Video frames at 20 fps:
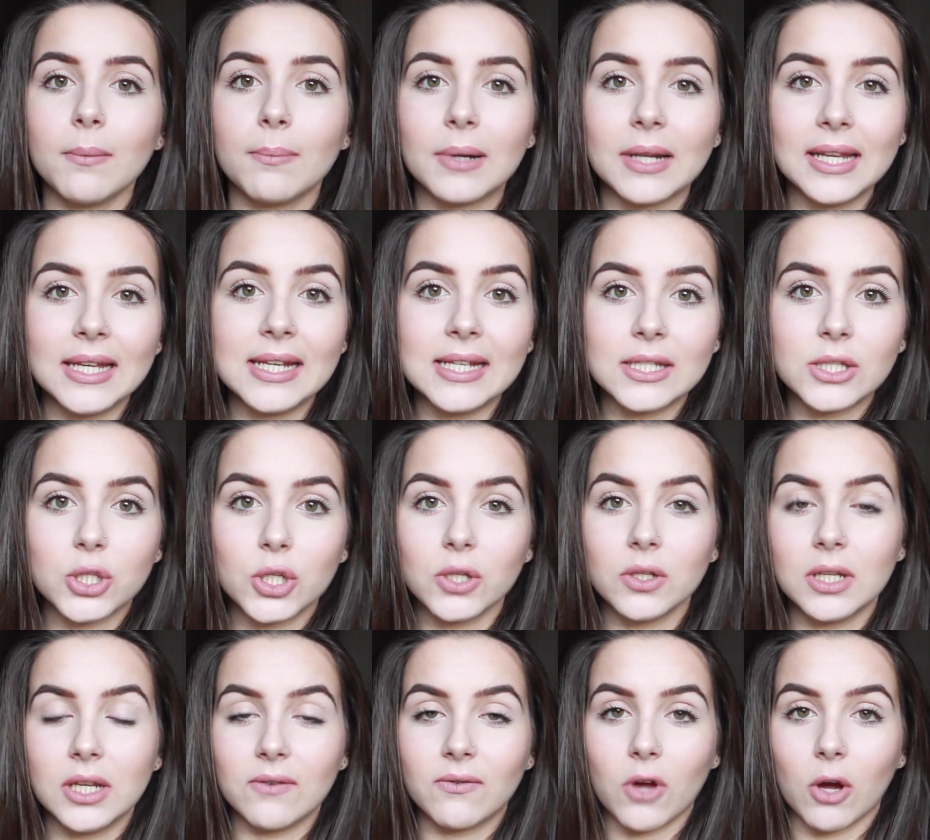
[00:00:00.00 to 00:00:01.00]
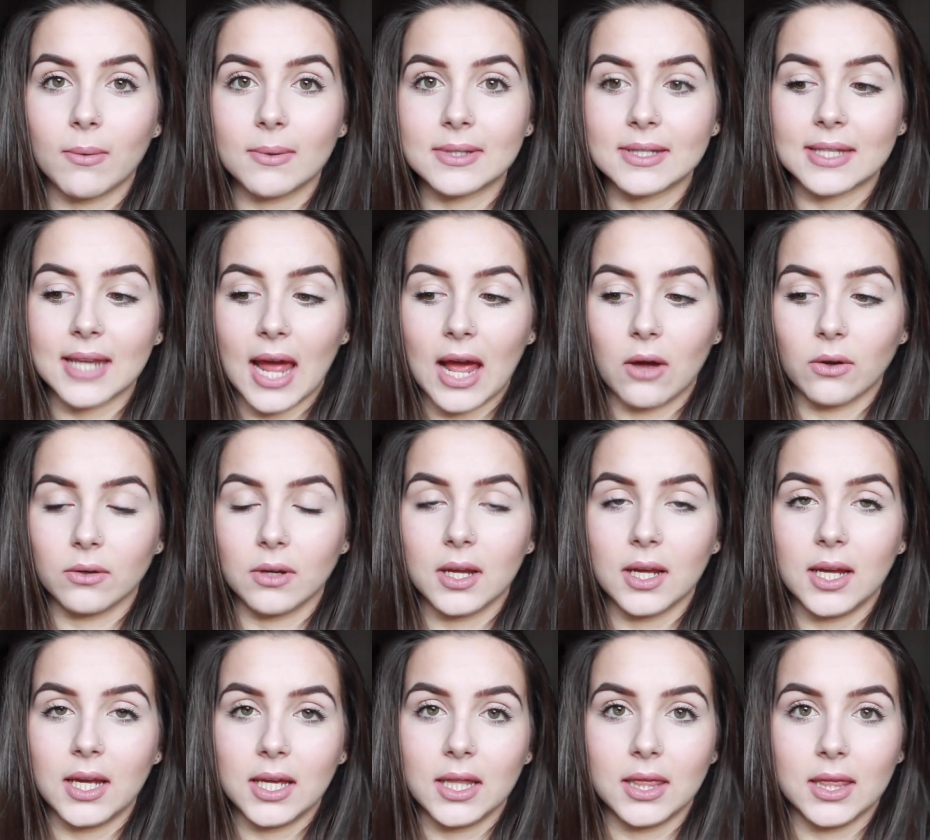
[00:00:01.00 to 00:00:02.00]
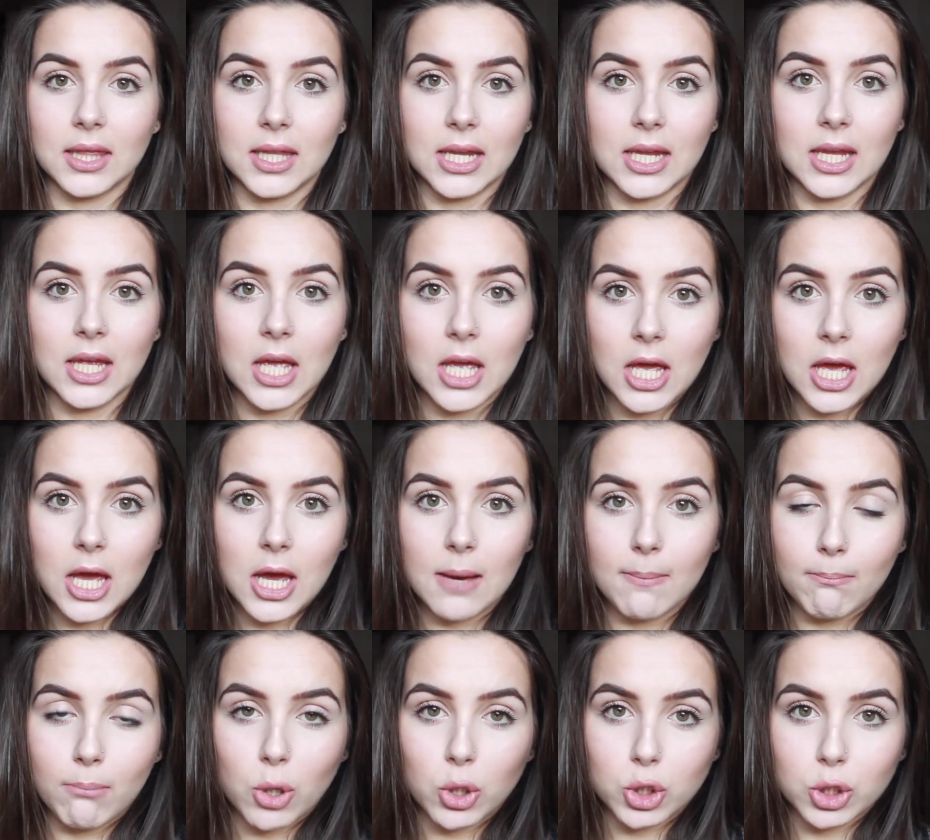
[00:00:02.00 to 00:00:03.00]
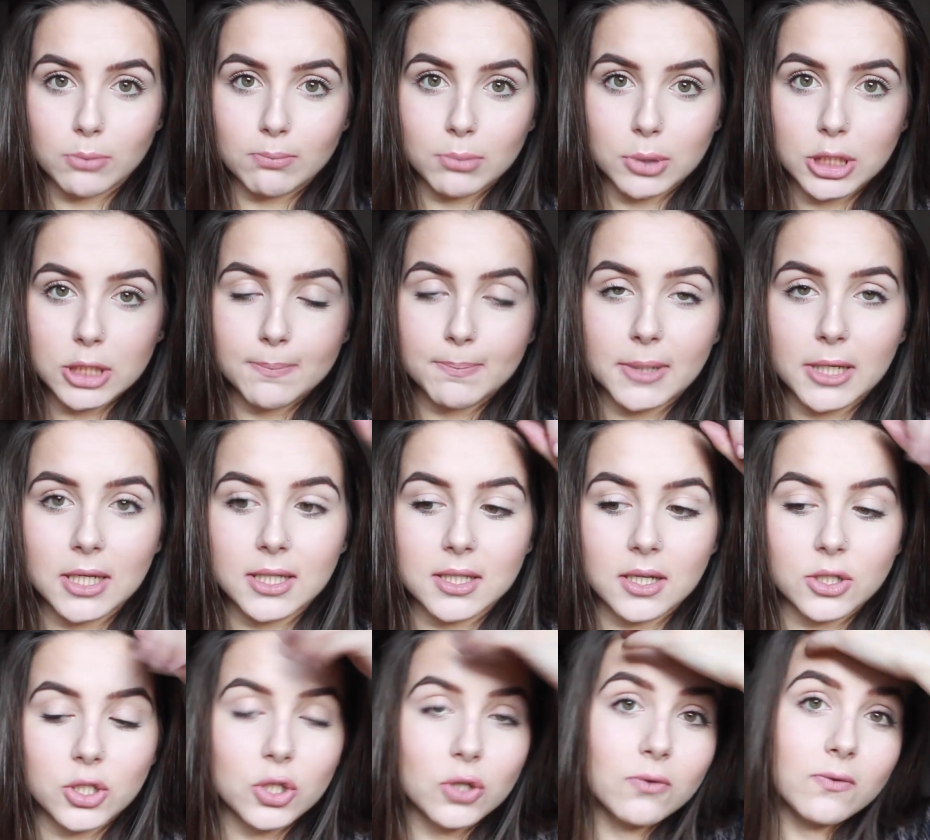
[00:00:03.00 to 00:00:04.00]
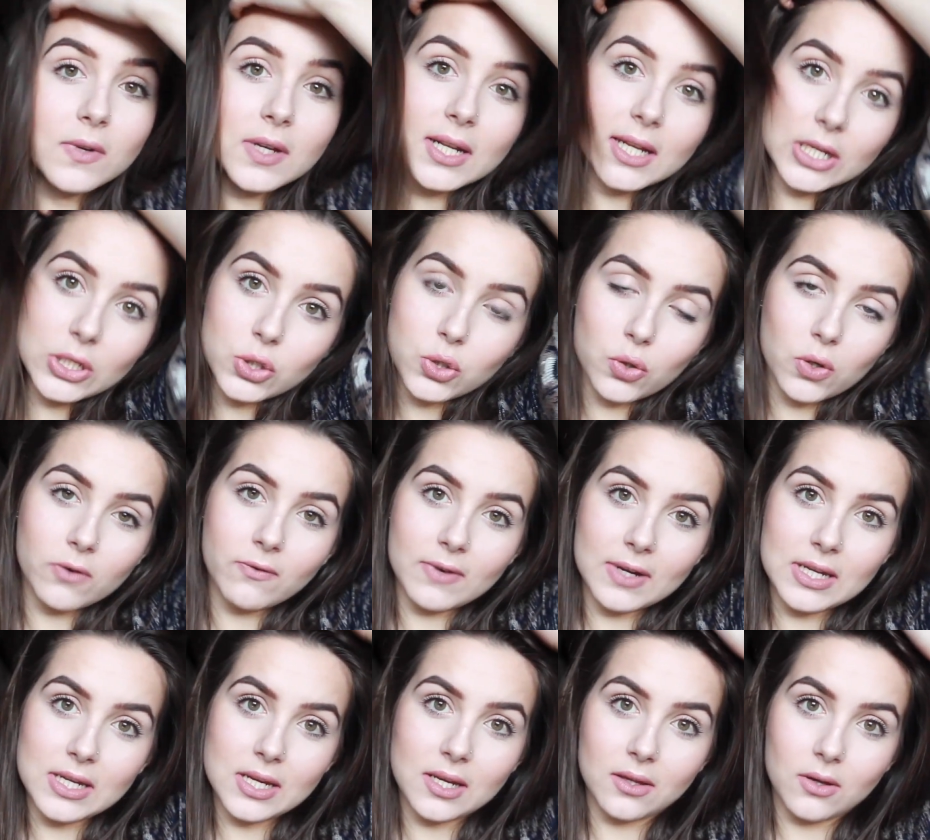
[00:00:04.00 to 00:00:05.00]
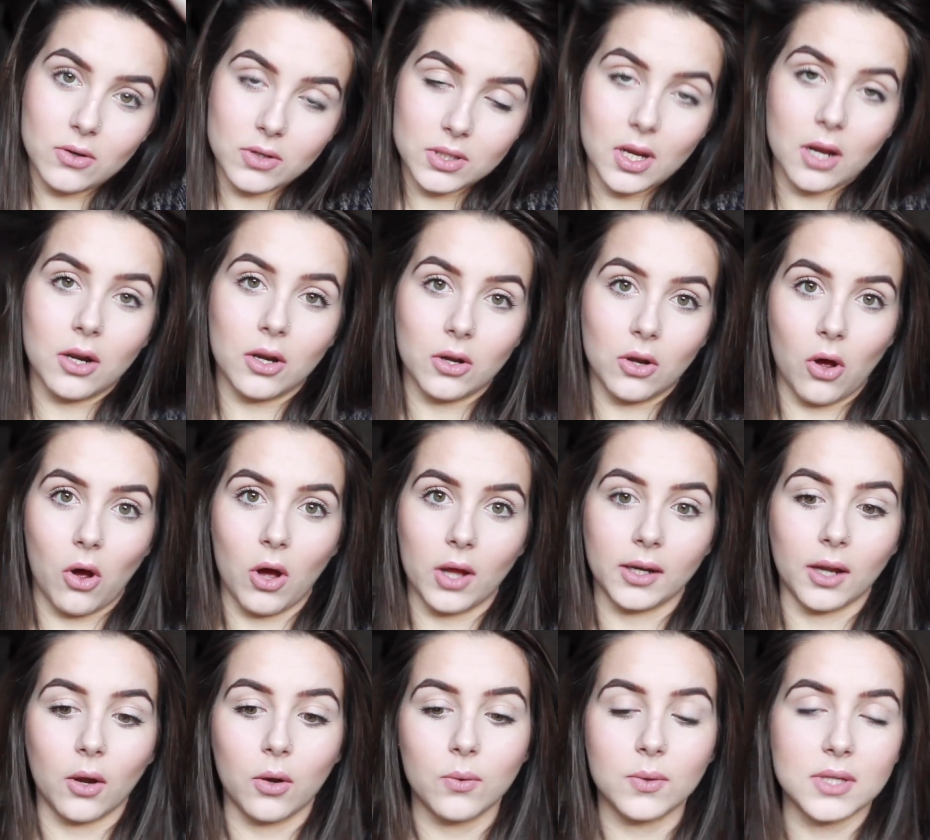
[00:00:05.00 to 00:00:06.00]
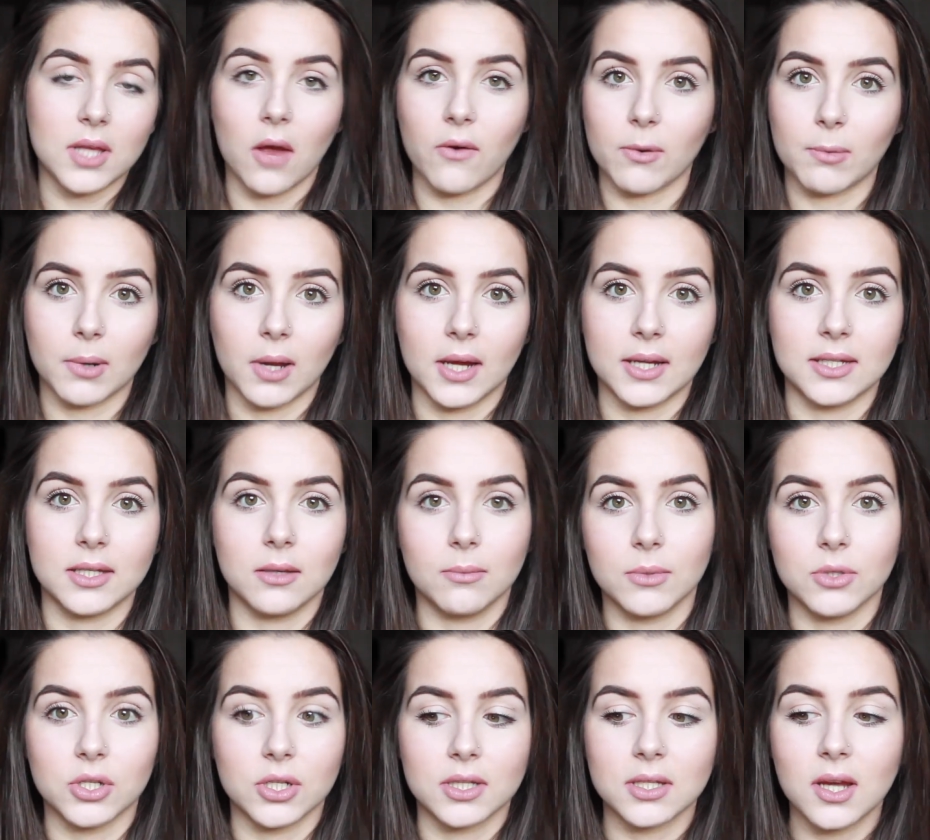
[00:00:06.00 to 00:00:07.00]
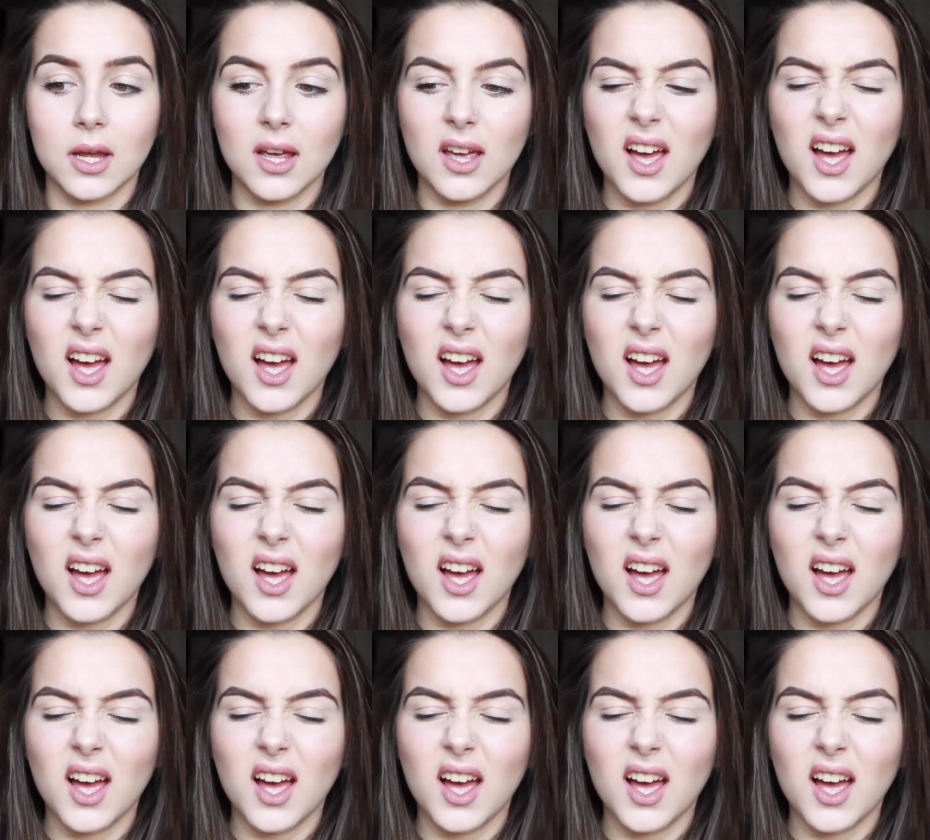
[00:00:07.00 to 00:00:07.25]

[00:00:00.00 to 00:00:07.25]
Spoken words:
Please do leave comments down in the bottom lid, because I do really enjoy reading those a lot, and I always like replying to them, and just,